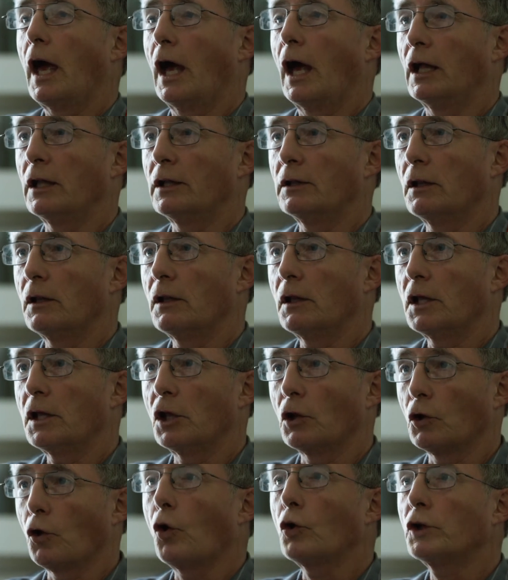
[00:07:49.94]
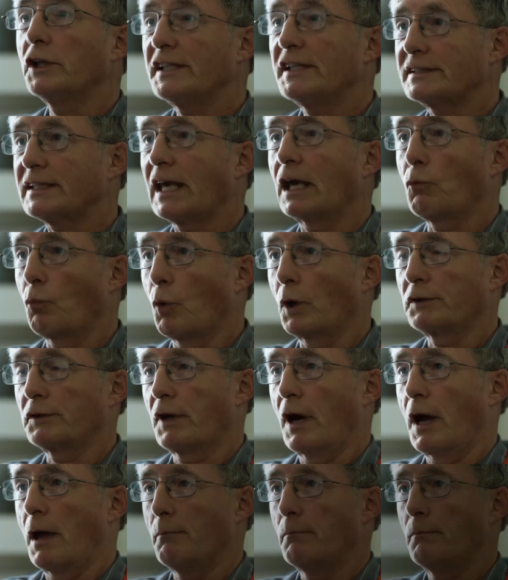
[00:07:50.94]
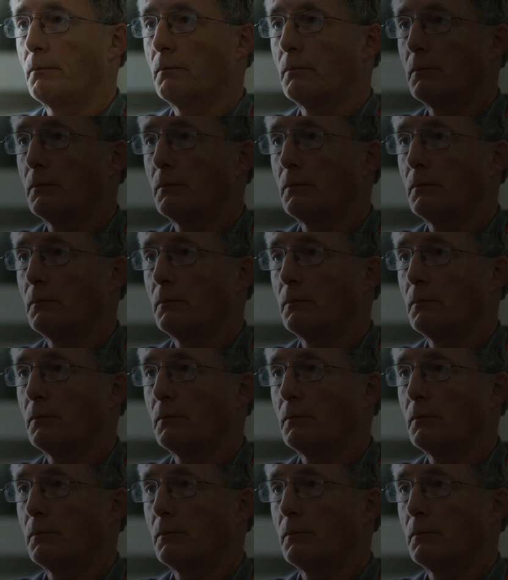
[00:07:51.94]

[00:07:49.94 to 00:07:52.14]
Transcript: And he'll only say it one time.